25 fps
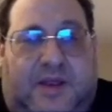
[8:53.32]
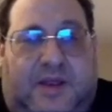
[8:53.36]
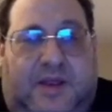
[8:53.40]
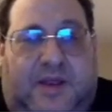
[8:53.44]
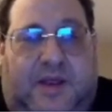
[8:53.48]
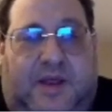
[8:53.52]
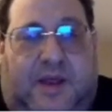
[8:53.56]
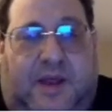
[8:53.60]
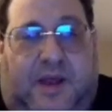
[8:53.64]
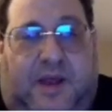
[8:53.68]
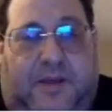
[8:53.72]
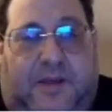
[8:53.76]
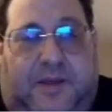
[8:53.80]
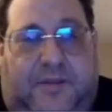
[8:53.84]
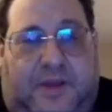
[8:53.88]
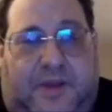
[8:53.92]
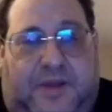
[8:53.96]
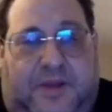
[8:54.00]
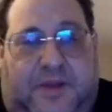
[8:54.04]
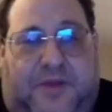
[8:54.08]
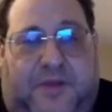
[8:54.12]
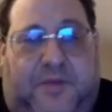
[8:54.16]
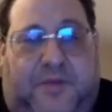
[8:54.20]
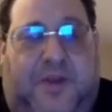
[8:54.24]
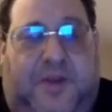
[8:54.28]

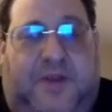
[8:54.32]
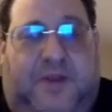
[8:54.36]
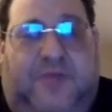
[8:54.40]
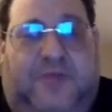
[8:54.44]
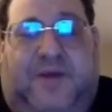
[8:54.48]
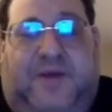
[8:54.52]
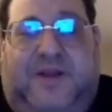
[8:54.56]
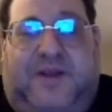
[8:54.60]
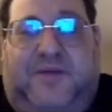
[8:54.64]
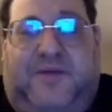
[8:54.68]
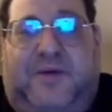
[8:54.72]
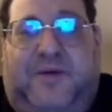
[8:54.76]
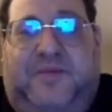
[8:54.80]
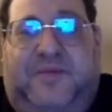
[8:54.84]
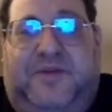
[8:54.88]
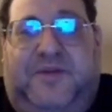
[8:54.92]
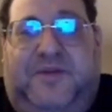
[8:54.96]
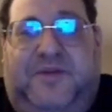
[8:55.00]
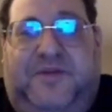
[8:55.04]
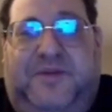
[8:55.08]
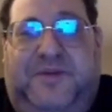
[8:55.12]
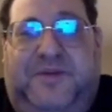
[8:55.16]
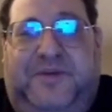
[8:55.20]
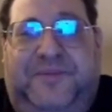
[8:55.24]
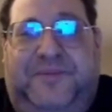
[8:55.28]
And so we need to write a web
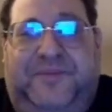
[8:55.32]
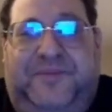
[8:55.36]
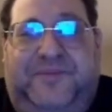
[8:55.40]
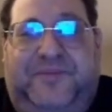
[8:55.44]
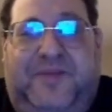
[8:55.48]
server.